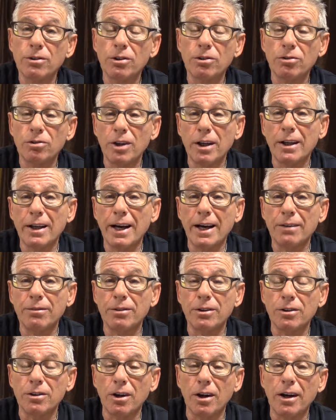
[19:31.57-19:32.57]
to sell
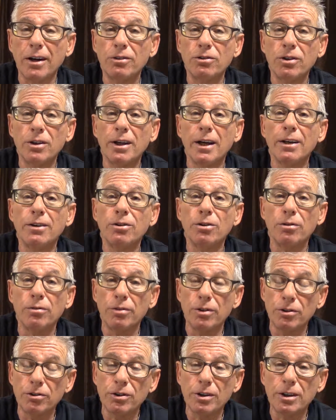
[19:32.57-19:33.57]
advertising and you're
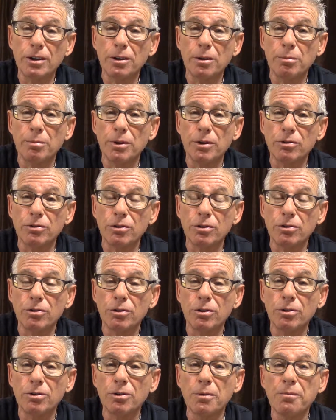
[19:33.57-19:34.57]
visiting the
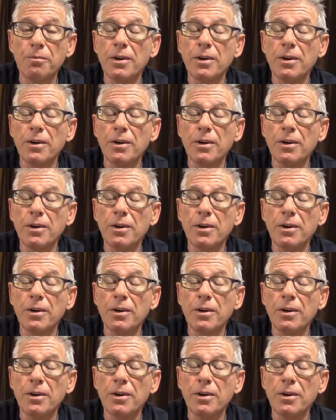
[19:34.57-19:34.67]
businesses,